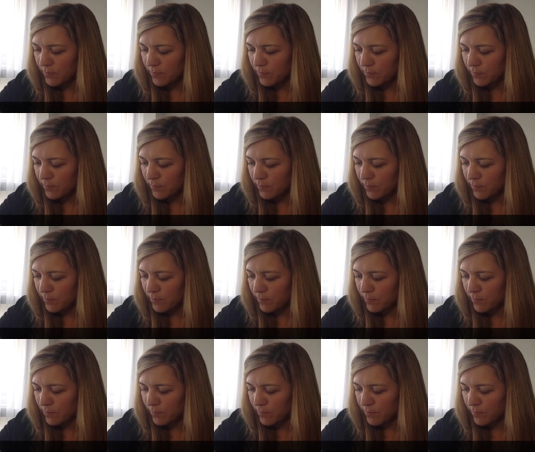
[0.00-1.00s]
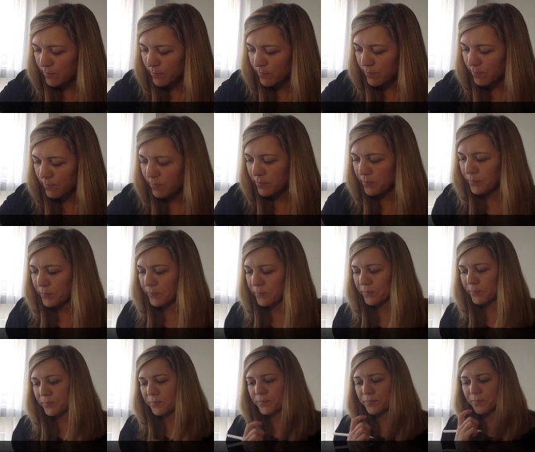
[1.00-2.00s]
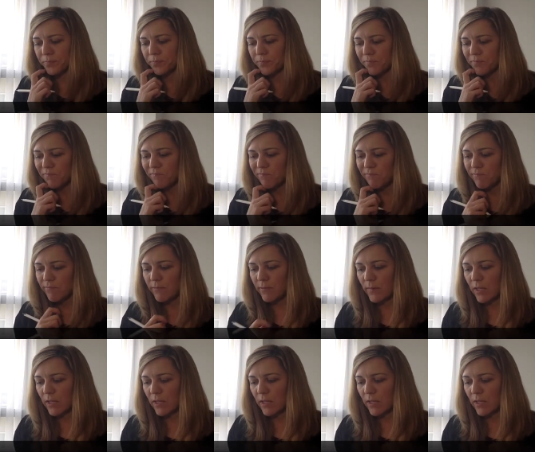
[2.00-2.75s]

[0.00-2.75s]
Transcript: (no one is talking)